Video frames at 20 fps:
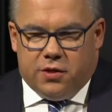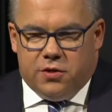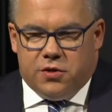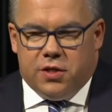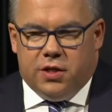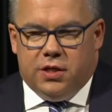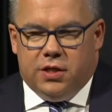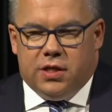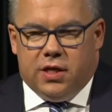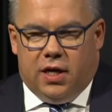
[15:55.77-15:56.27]

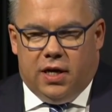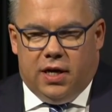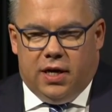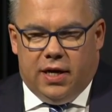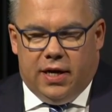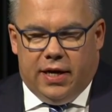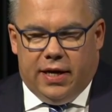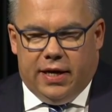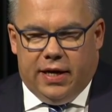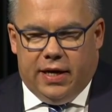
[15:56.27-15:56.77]
assertions
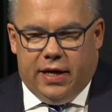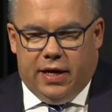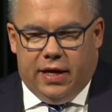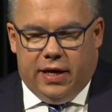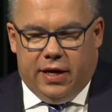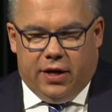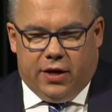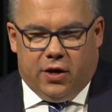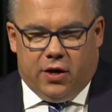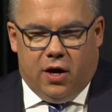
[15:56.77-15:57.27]

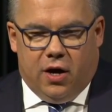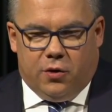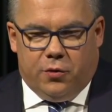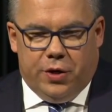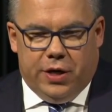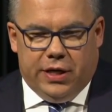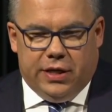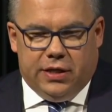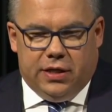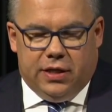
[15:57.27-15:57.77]
in a
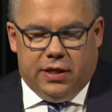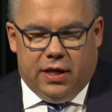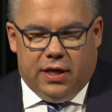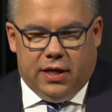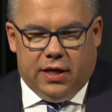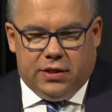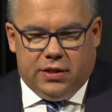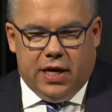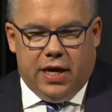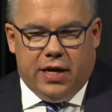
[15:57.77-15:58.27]
concrete
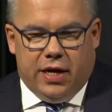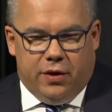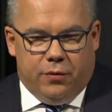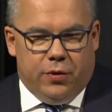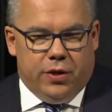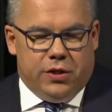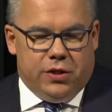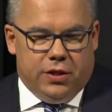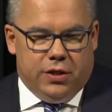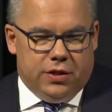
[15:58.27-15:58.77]

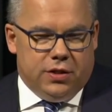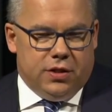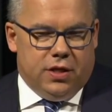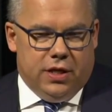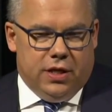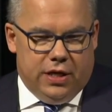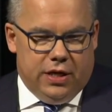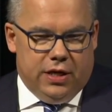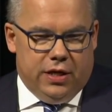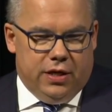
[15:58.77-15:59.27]
setting, which
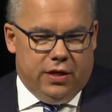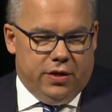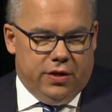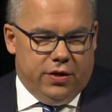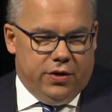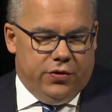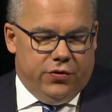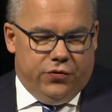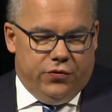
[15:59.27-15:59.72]
is the